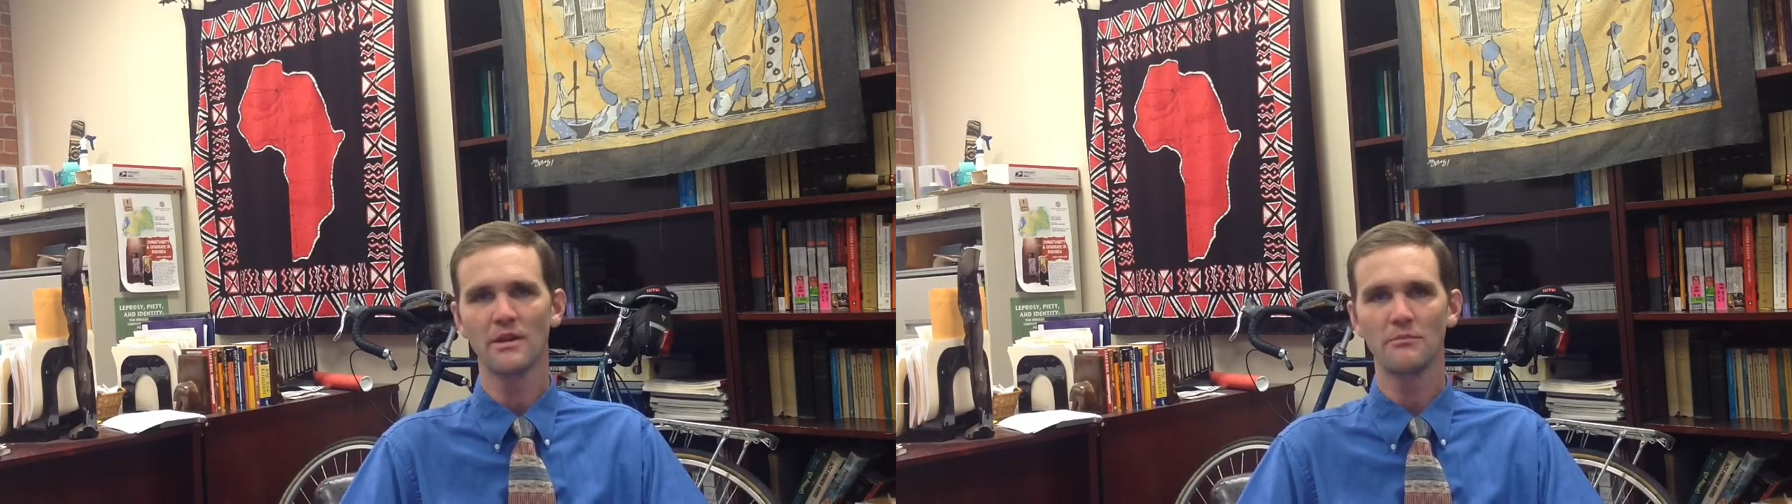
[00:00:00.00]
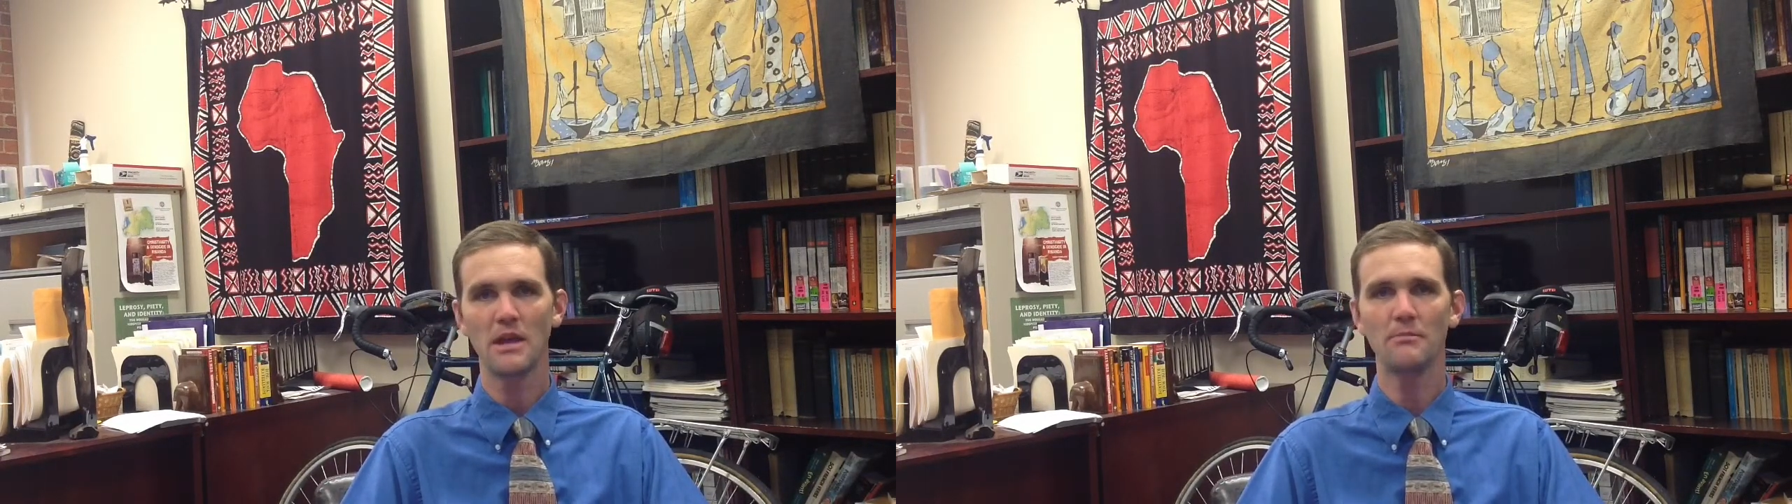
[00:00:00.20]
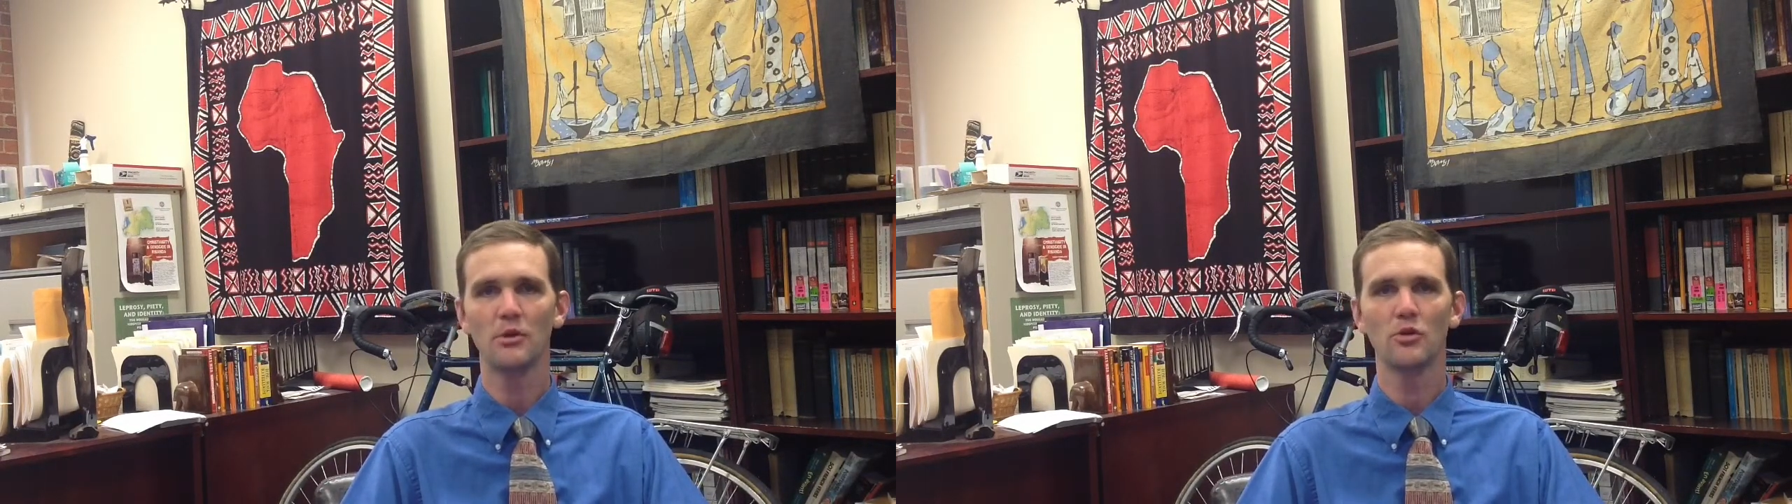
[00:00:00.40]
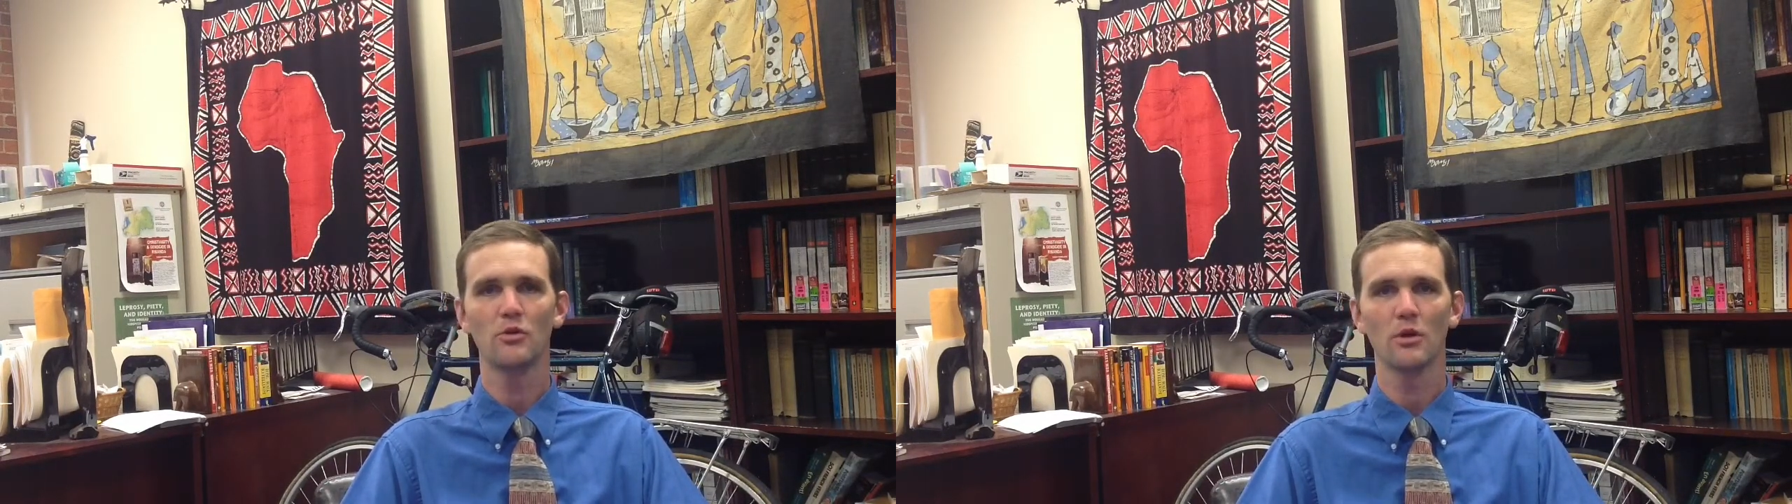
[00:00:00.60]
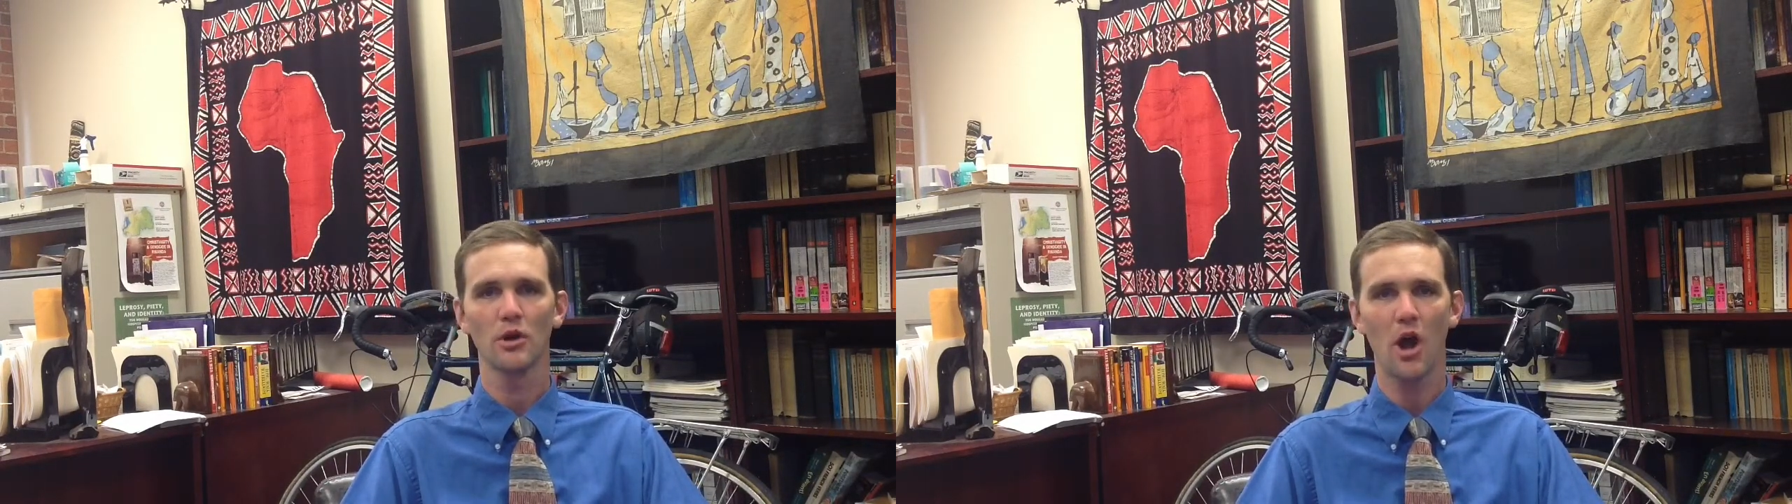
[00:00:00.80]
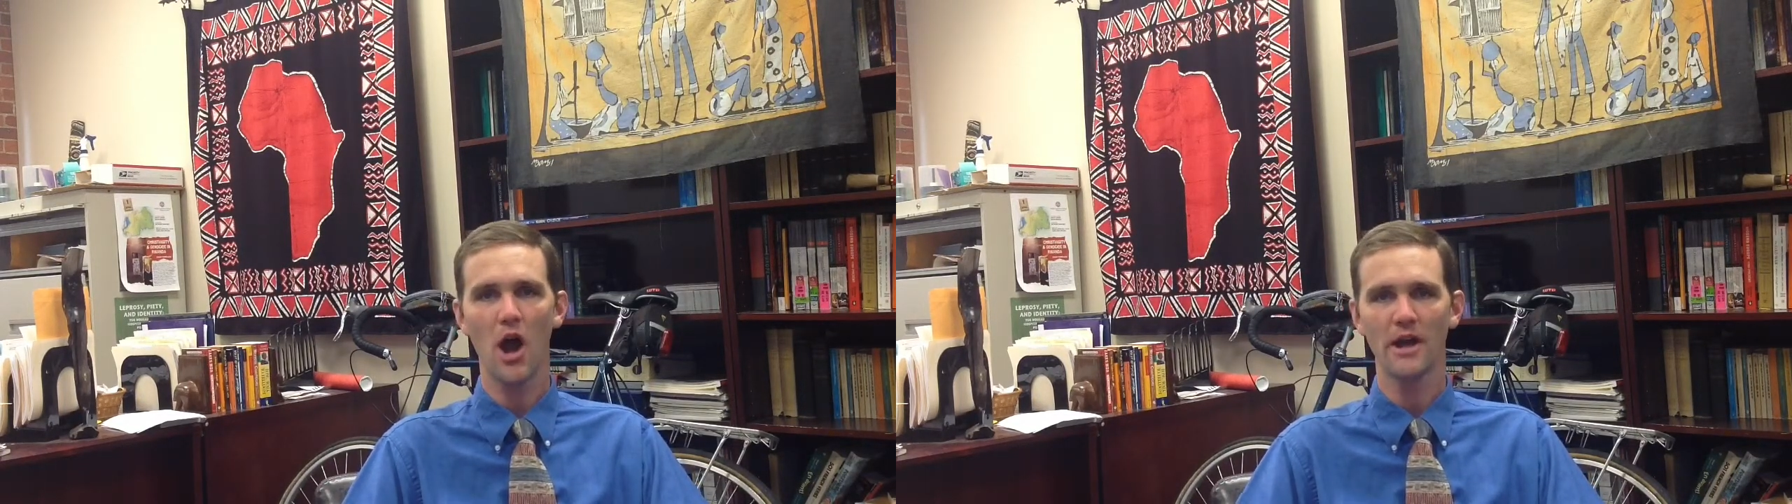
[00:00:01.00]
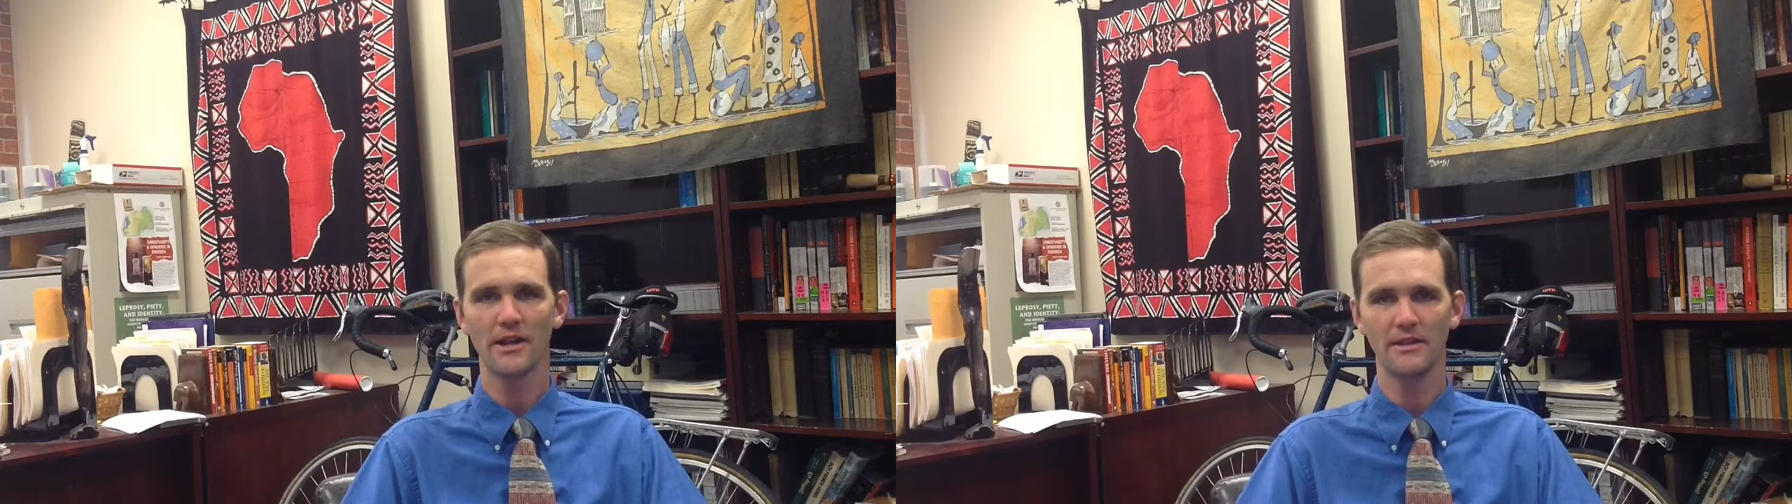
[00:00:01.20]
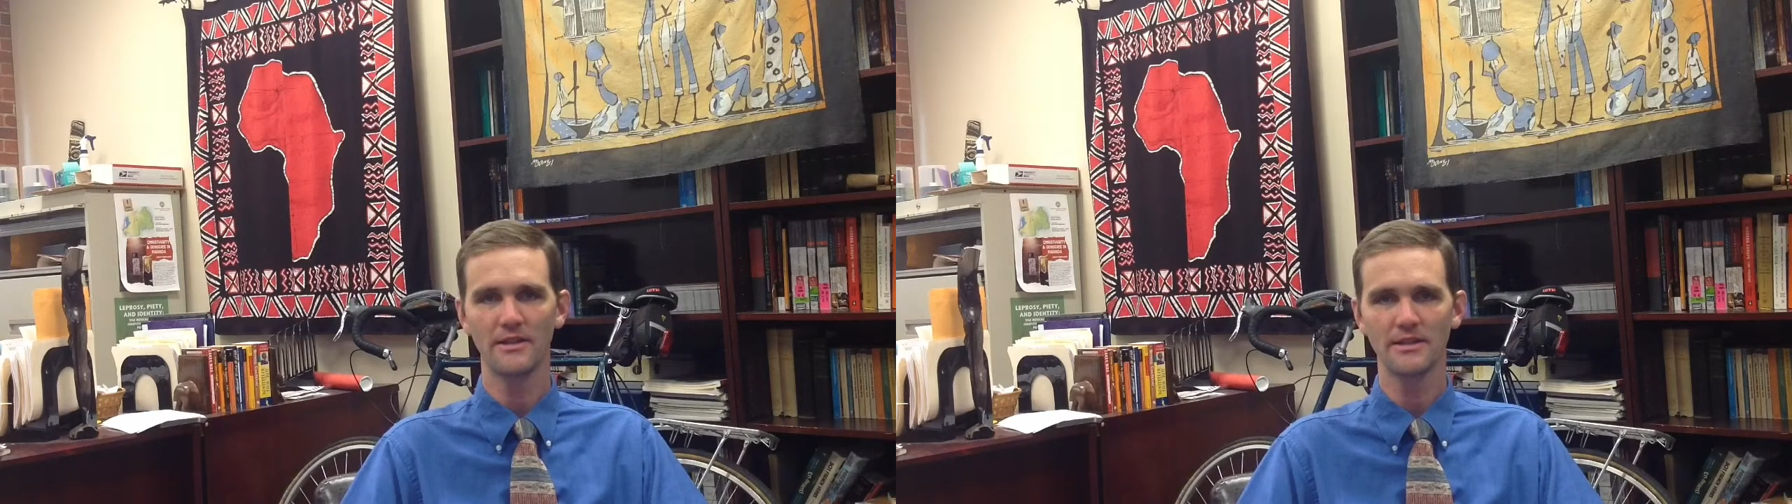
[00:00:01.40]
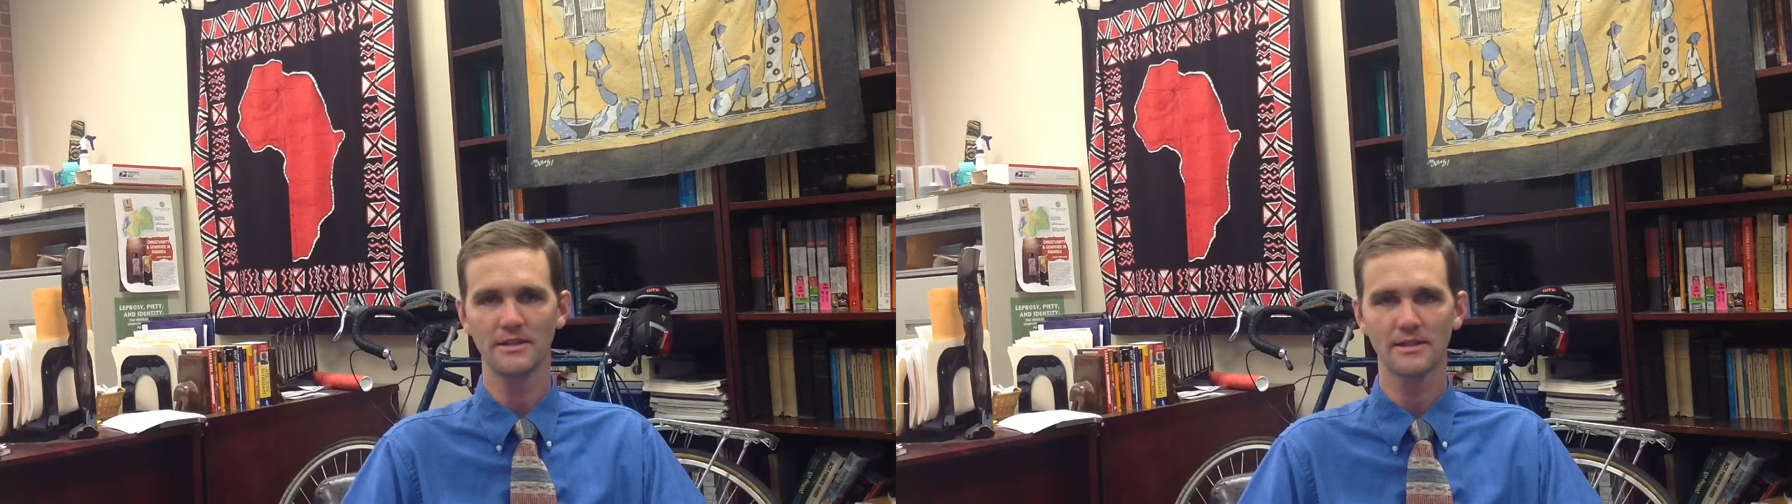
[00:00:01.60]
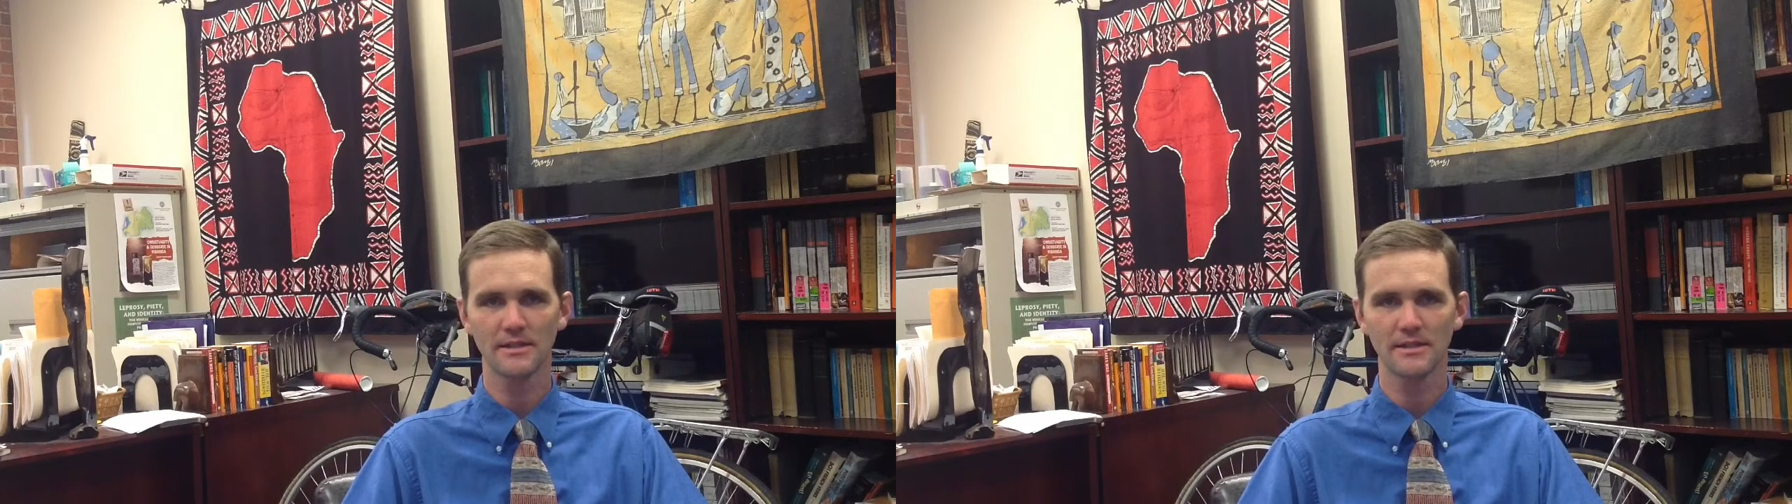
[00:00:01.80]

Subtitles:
people who are caught in these